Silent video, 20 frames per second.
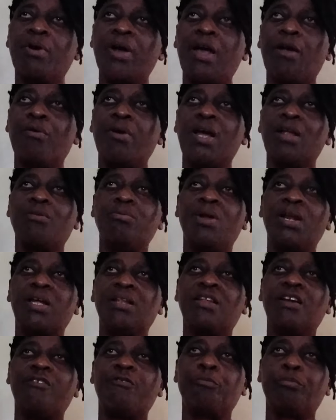I write to a
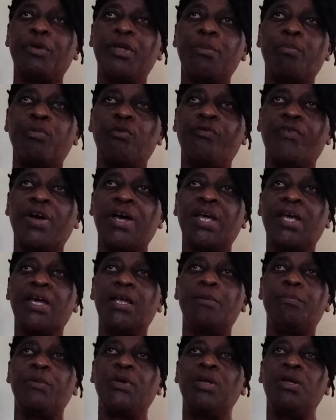lot of people for
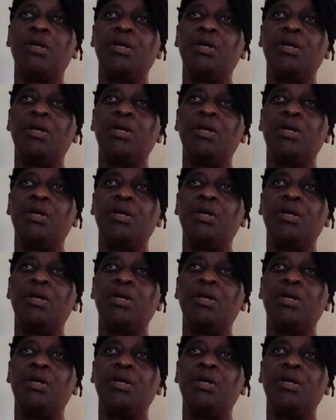help,